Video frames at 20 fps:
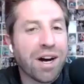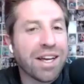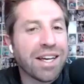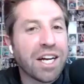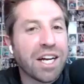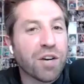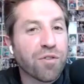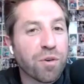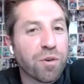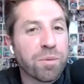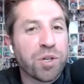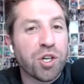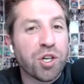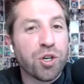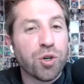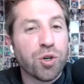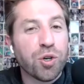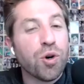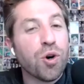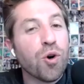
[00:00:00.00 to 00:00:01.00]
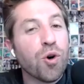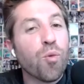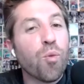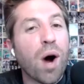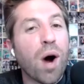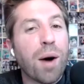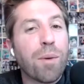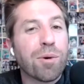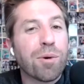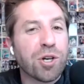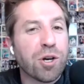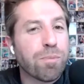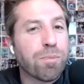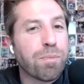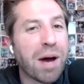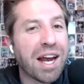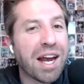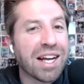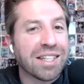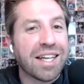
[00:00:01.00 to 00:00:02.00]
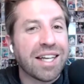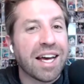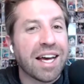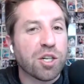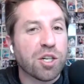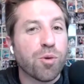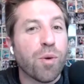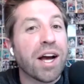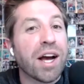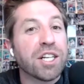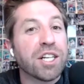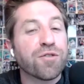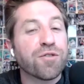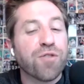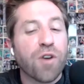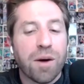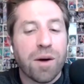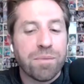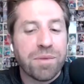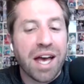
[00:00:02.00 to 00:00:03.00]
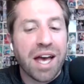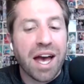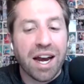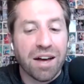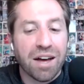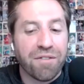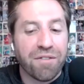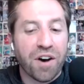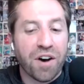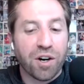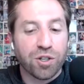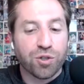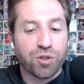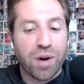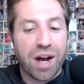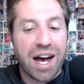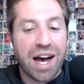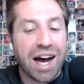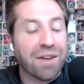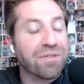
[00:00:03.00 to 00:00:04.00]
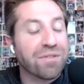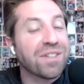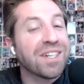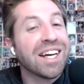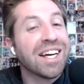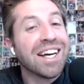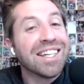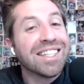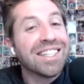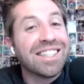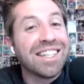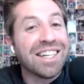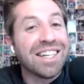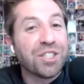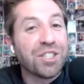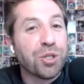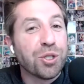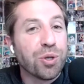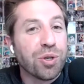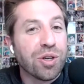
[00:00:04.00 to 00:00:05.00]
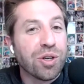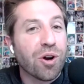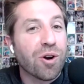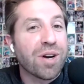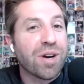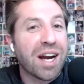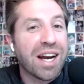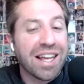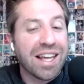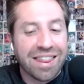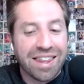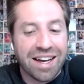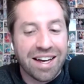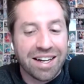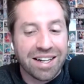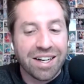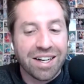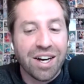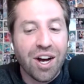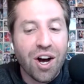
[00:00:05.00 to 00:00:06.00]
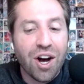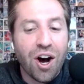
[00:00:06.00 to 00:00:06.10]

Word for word: to hear from you. What were your betting takeaways from the NFL draft? Did you learn anything?